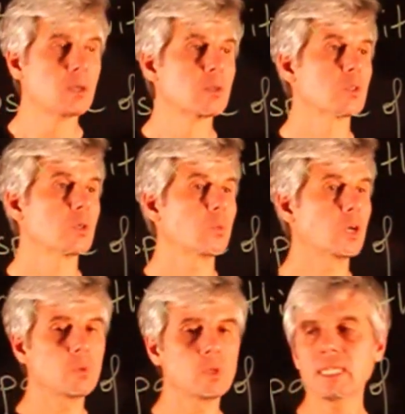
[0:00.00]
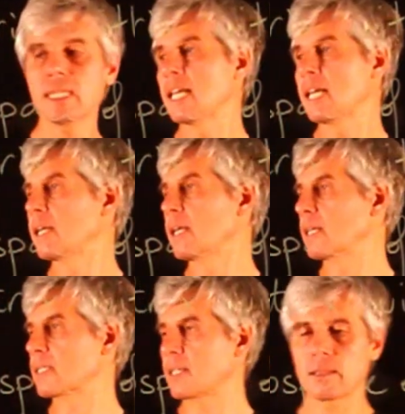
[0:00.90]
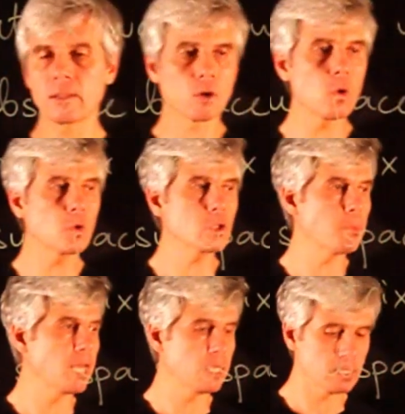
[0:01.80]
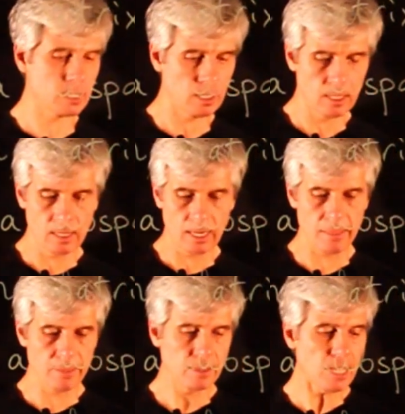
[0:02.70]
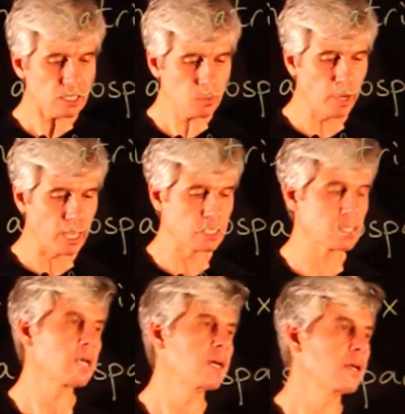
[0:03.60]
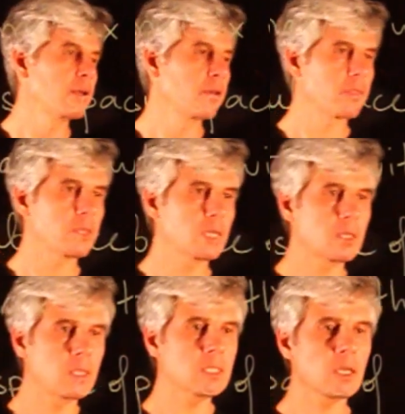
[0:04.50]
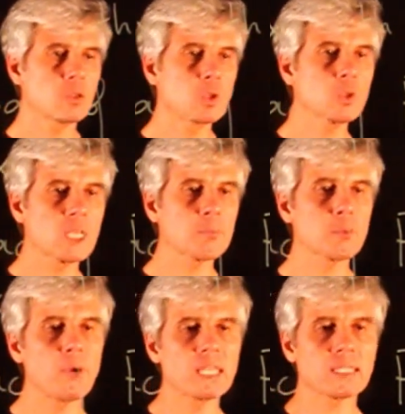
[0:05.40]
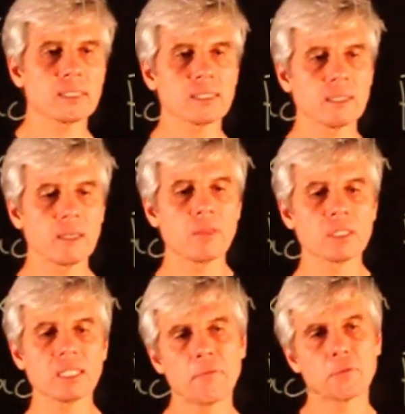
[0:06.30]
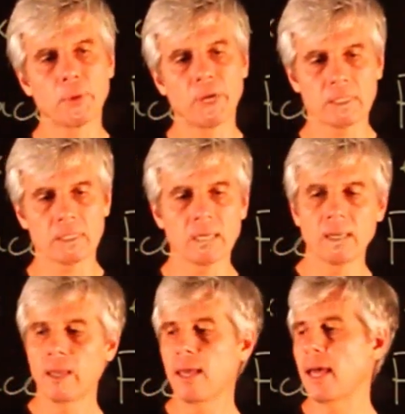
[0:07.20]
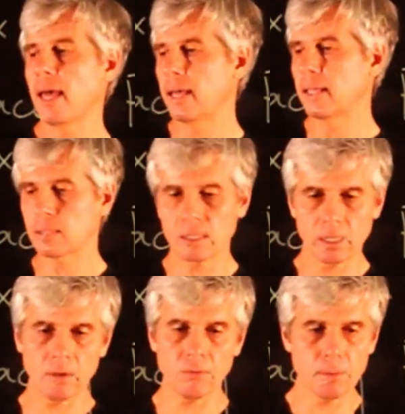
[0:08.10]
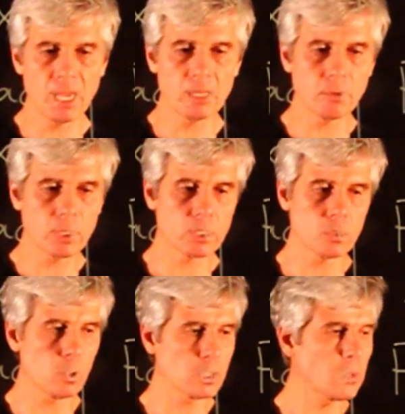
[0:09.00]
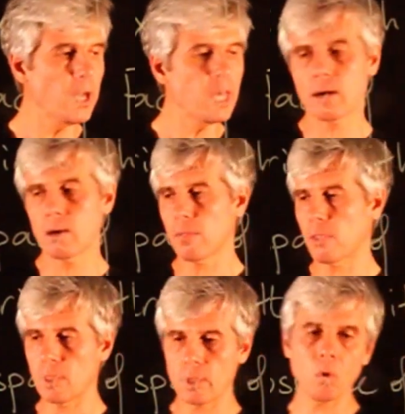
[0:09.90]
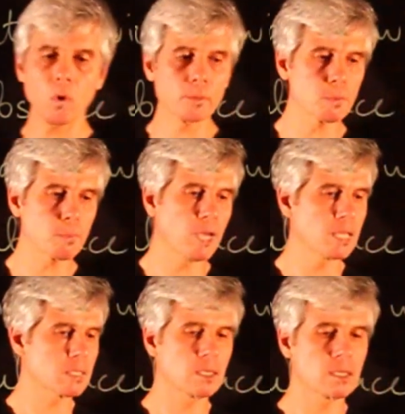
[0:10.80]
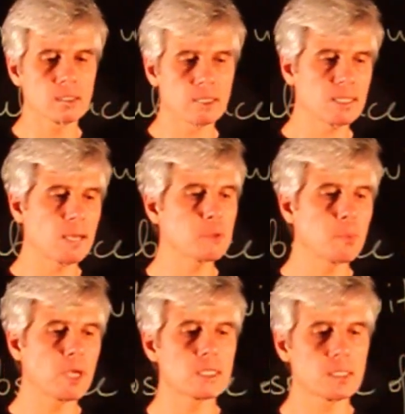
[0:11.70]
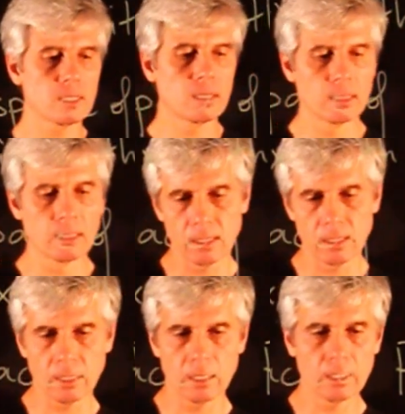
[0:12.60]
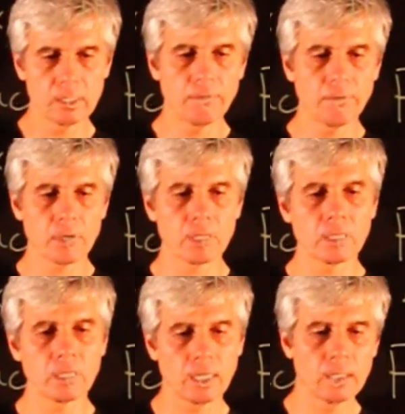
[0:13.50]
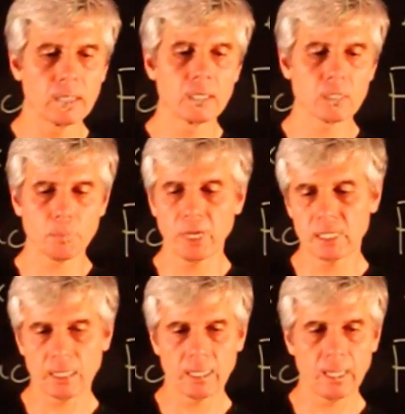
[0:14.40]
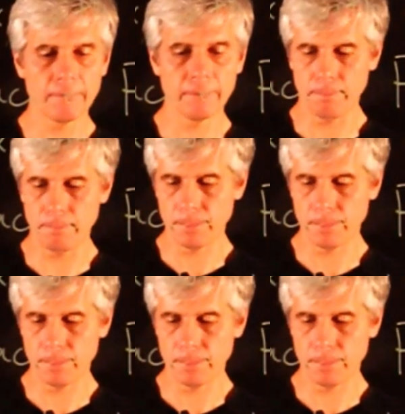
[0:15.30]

So what we see is that the row space and the null space, these are two subspaces in the same space. And if the matrix is not square, then the column space is a subspace in a different space Fm.